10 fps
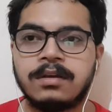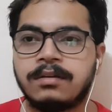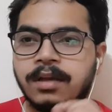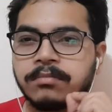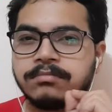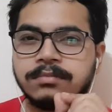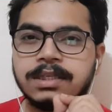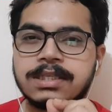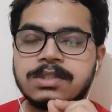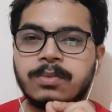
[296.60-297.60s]
Now
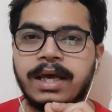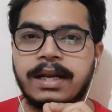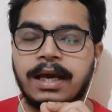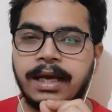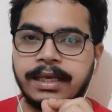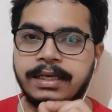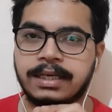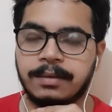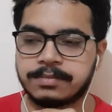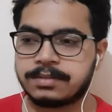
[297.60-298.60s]
this is where it
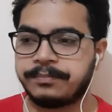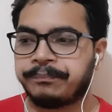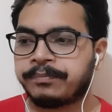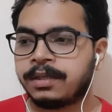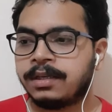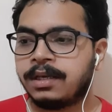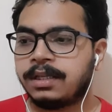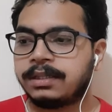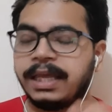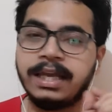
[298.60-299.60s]
comes.
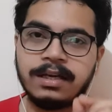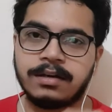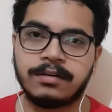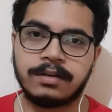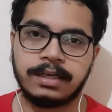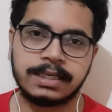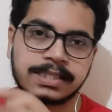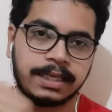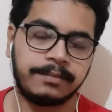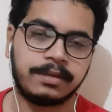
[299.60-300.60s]
Think let's
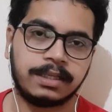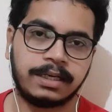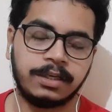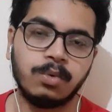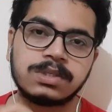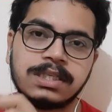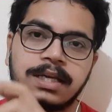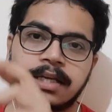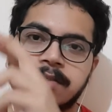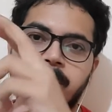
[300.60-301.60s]
say that you see
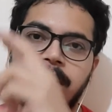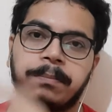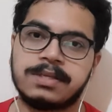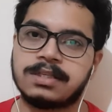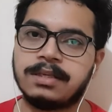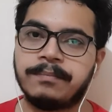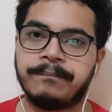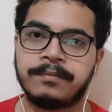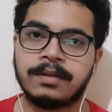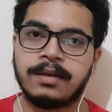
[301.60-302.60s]
a small puzzle
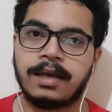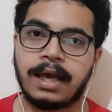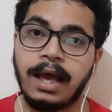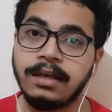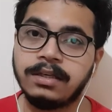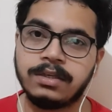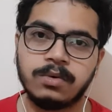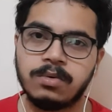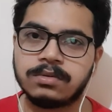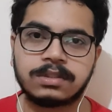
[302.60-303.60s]
and you